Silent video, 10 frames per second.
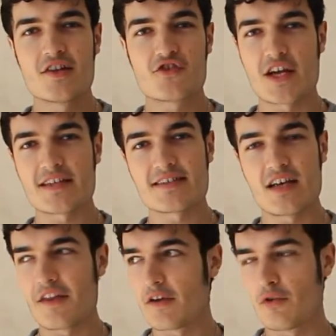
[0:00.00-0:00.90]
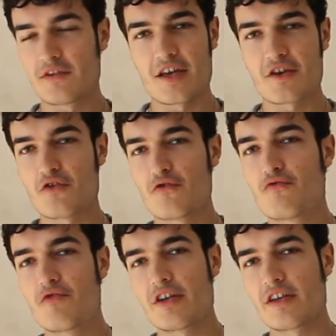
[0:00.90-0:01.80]
chances are that it will take you a
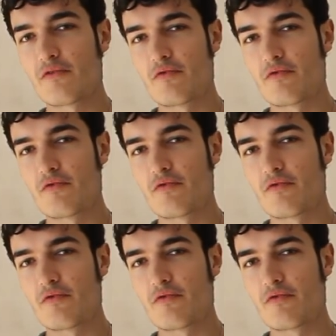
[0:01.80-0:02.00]
really,